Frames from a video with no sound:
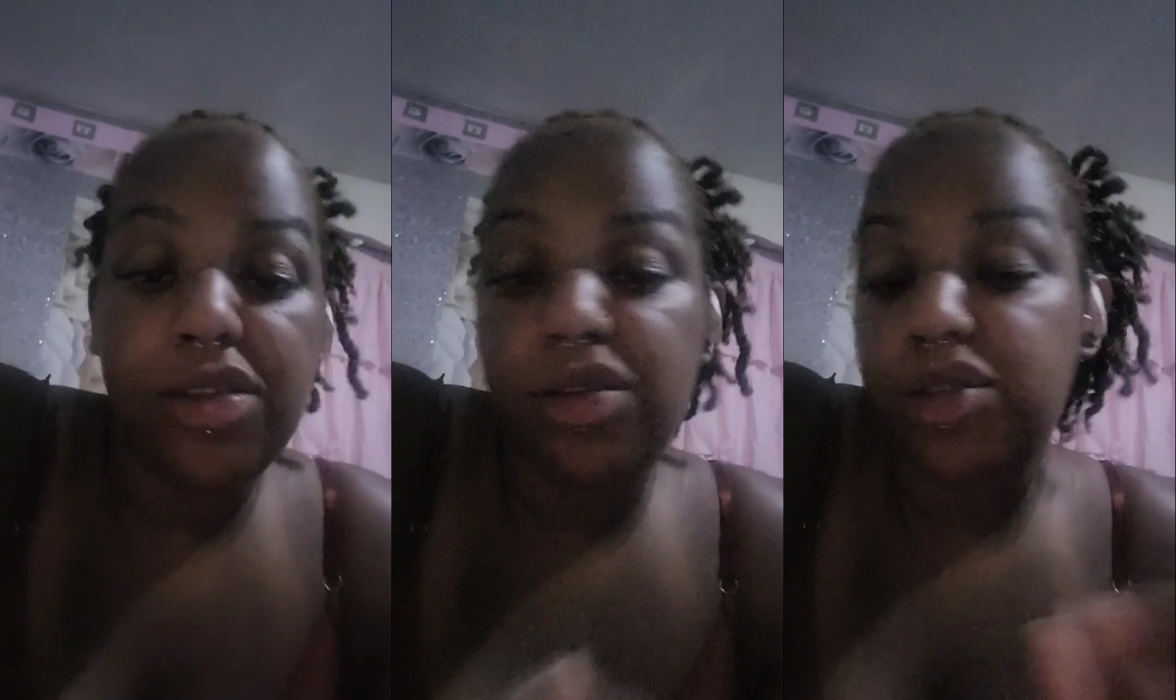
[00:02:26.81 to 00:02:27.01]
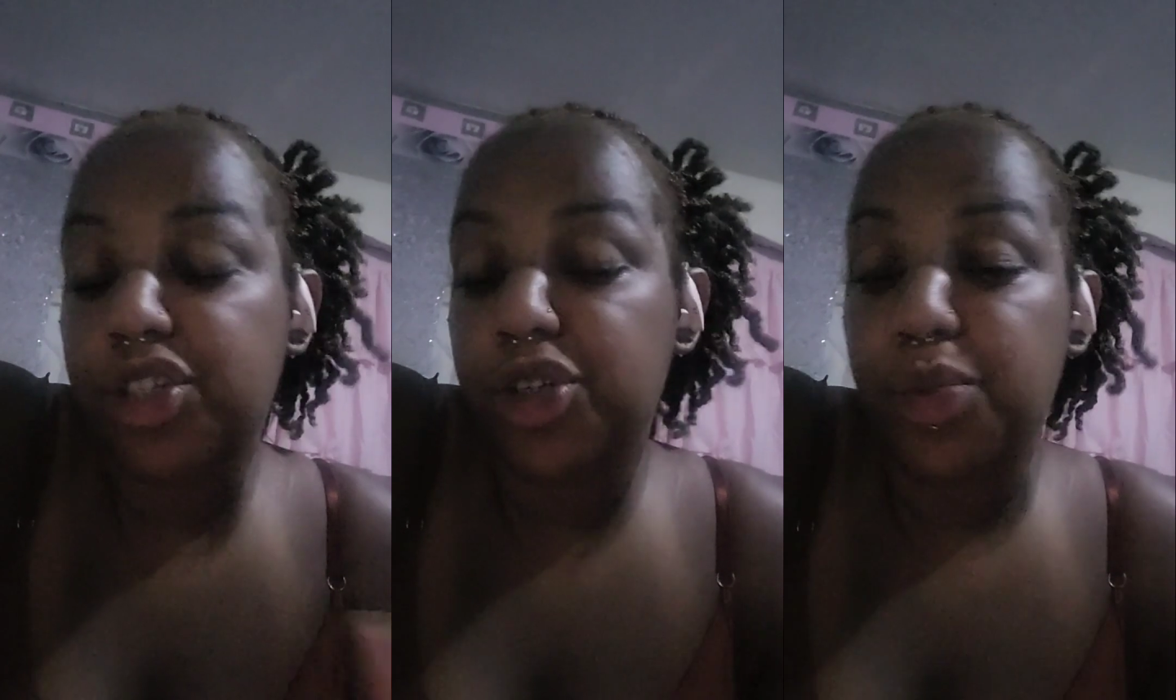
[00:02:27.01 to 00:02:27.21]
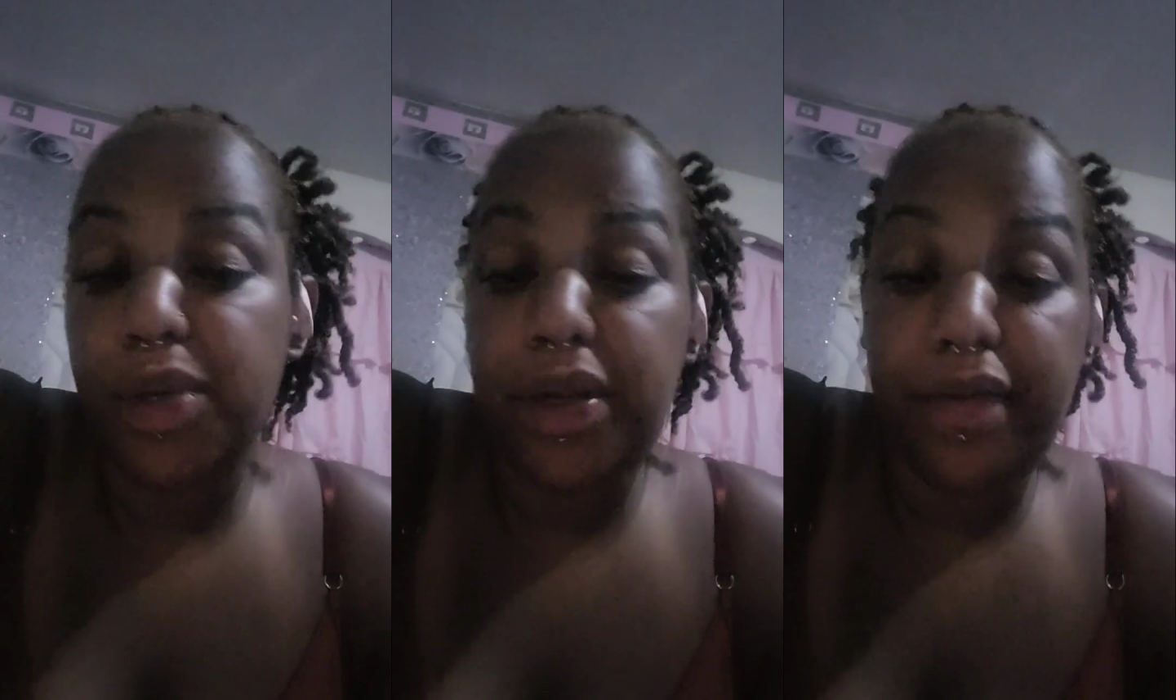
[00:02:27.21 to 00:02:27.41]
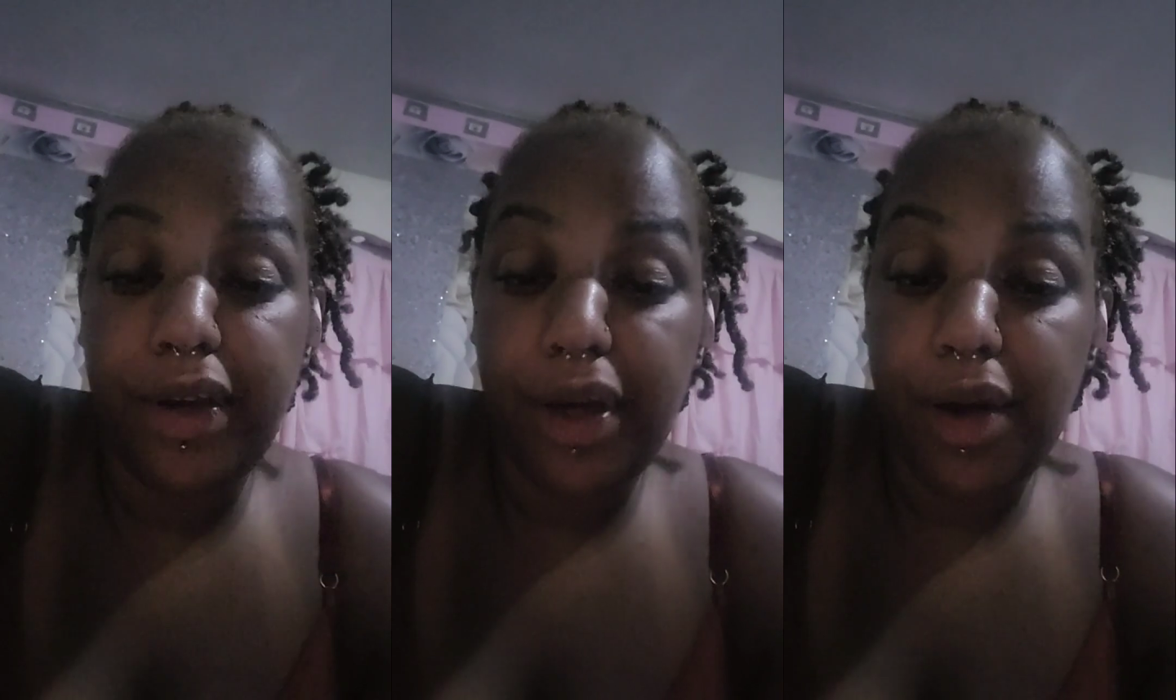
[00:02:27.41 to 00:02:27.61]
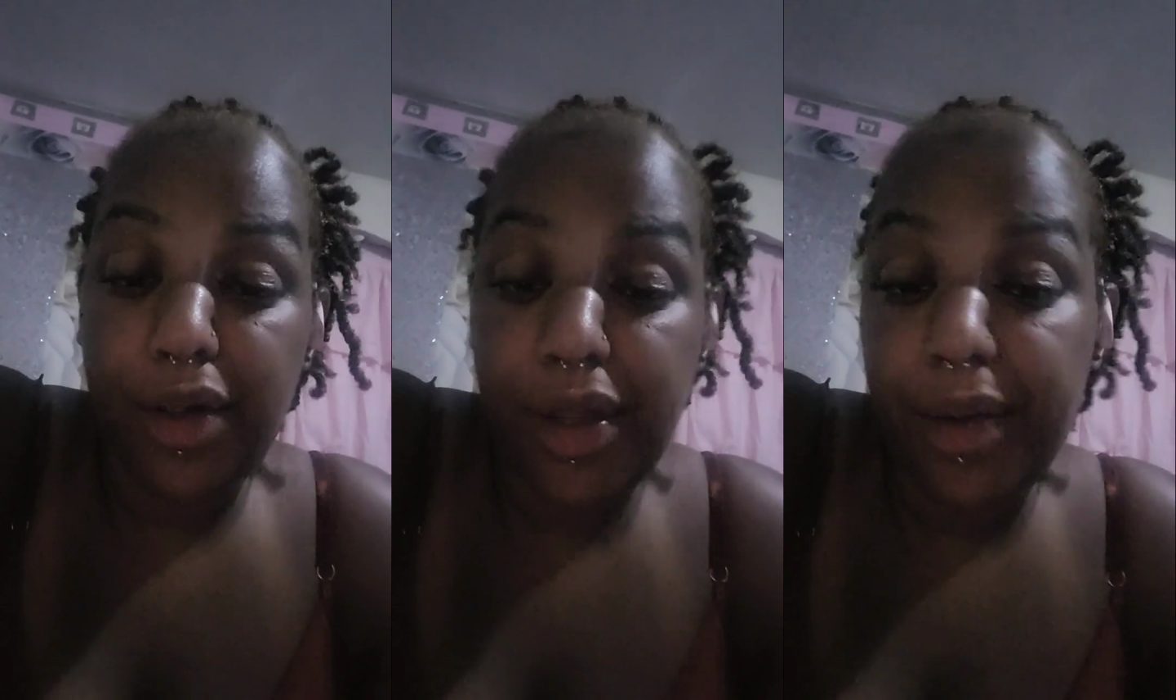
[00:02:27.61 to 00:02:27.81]
so she wouldn't
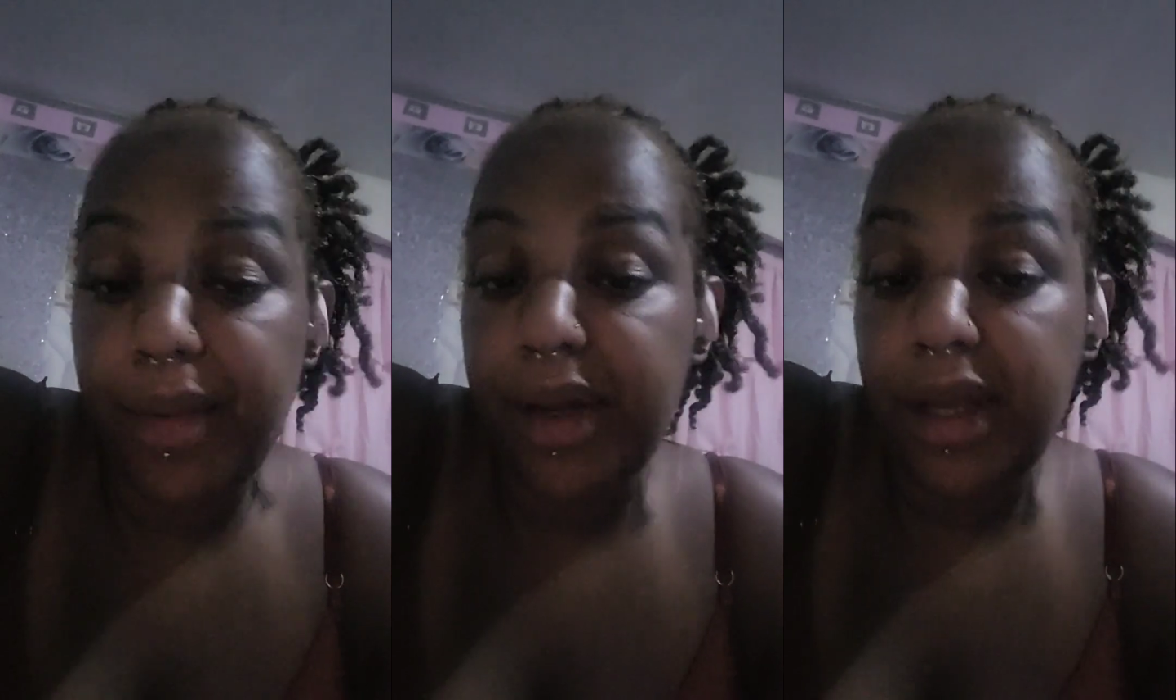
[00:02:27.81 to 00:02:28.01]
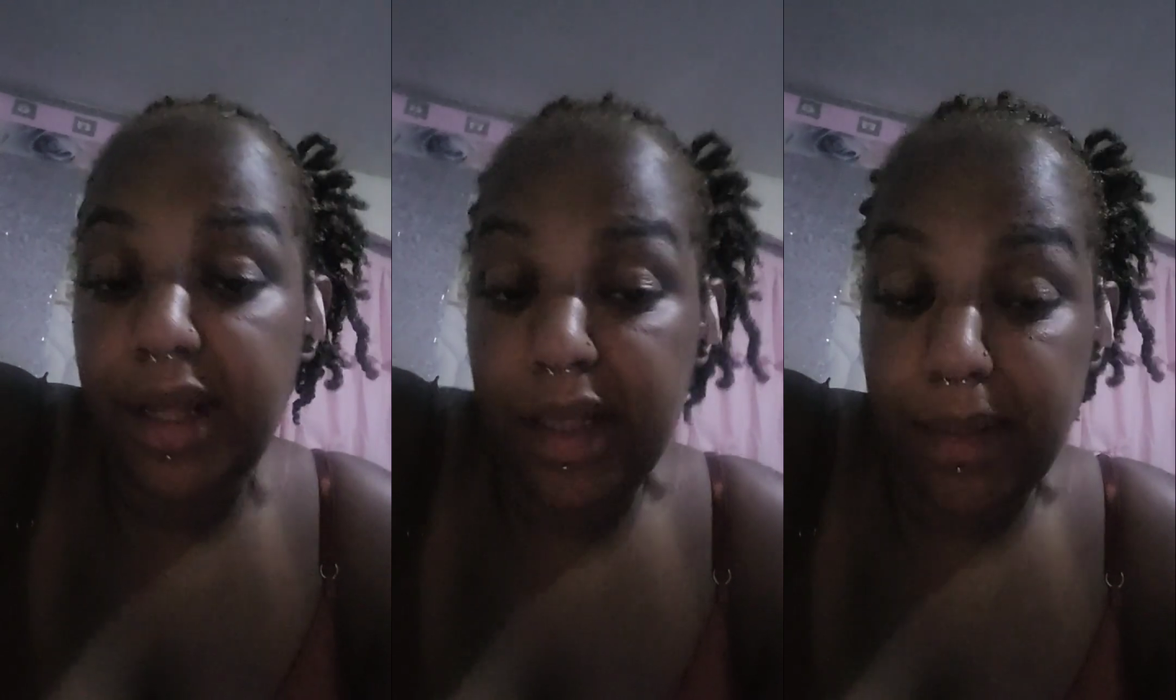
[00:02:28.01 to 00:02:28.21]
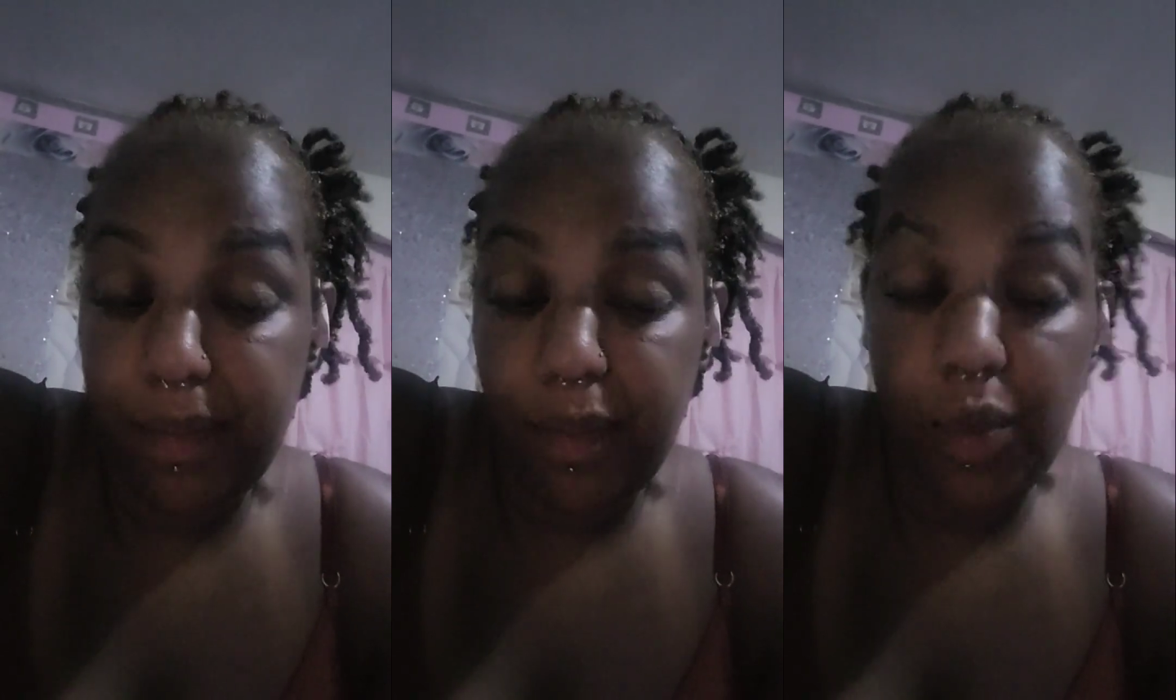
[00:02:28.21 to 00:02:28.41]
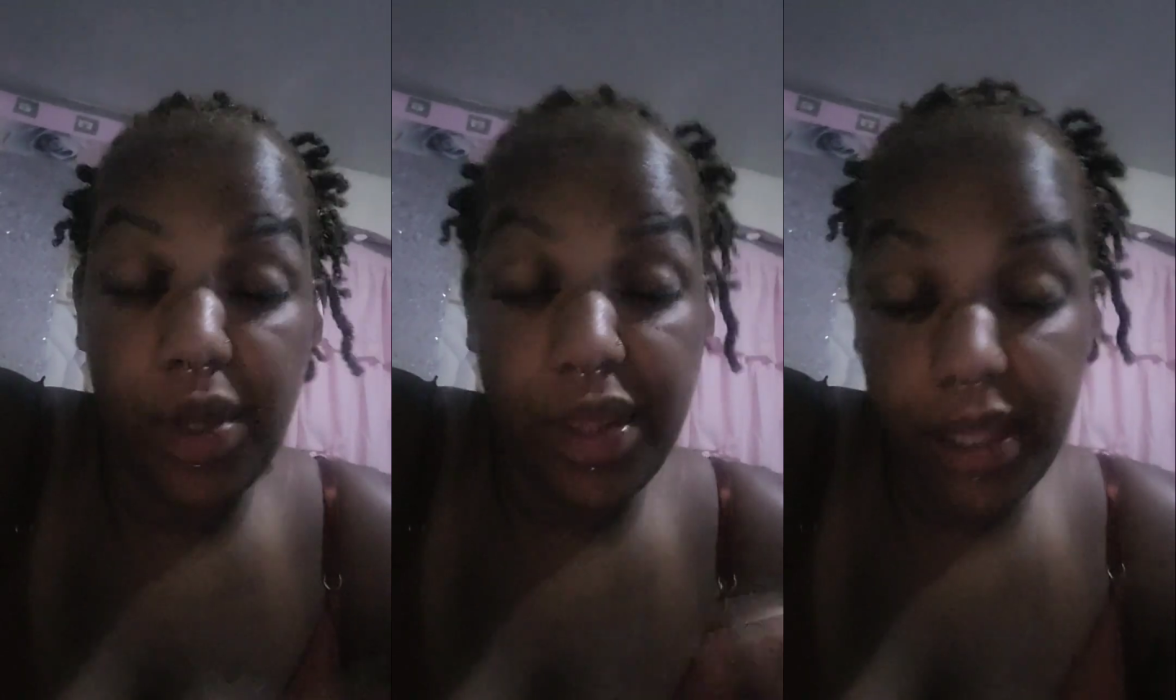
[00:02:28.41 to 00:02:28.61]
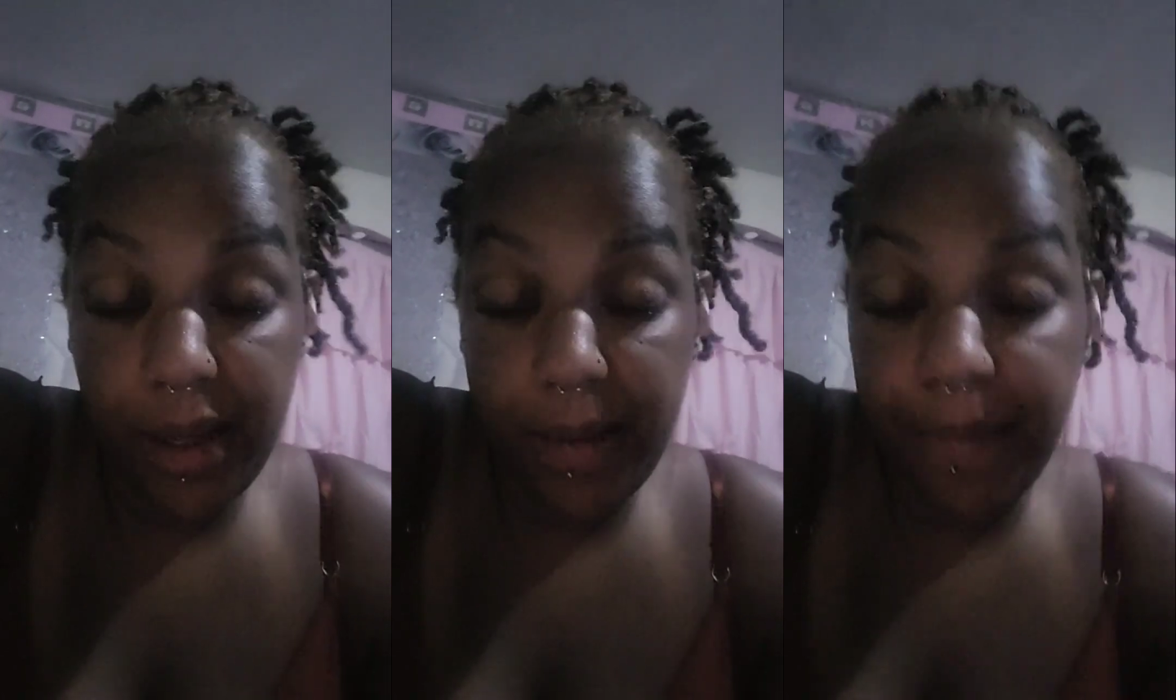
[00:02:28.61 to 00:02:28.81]
even go there with,
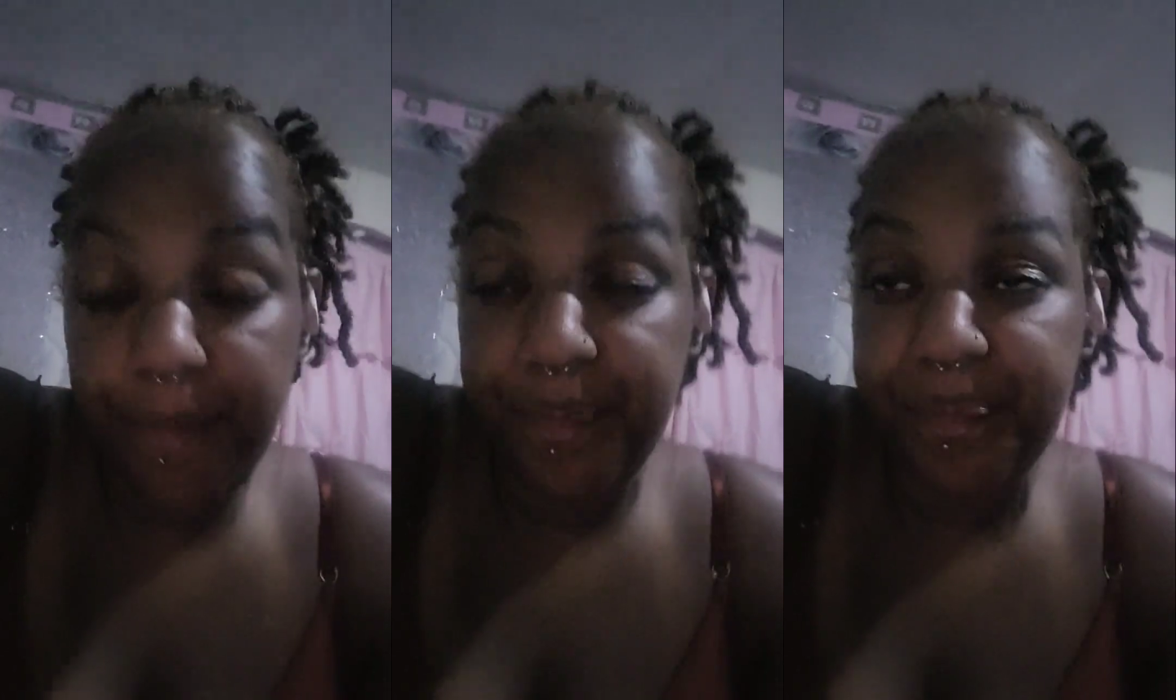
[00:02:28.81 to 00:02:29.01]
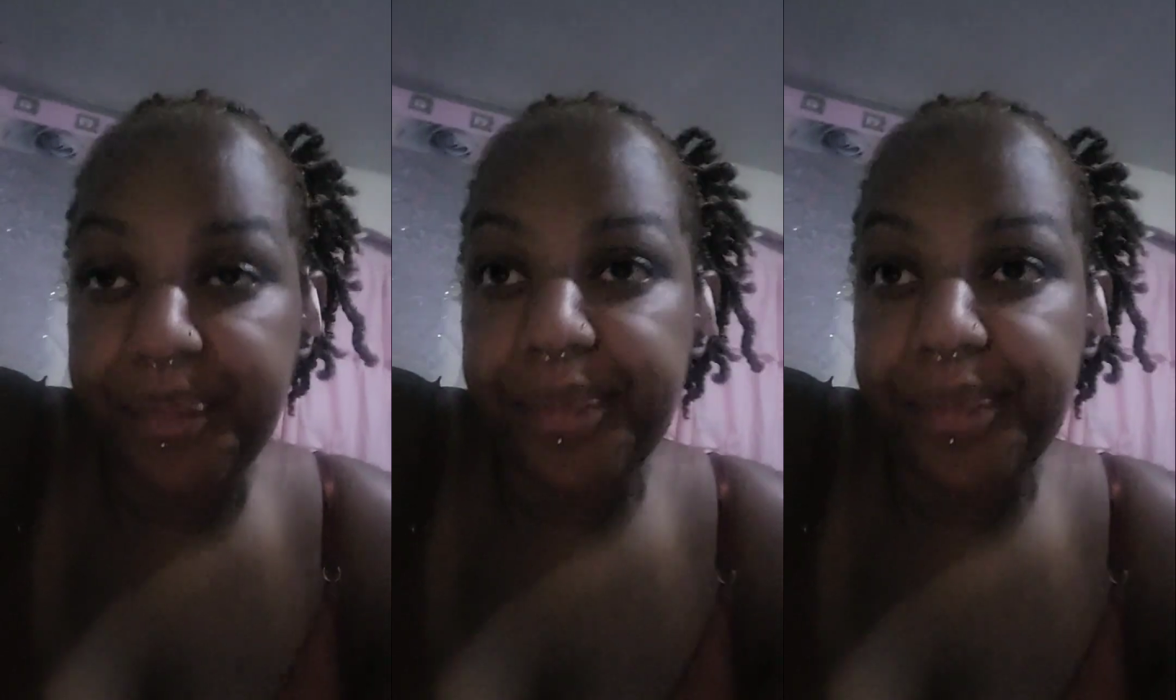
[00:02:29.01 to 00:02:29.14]
with him.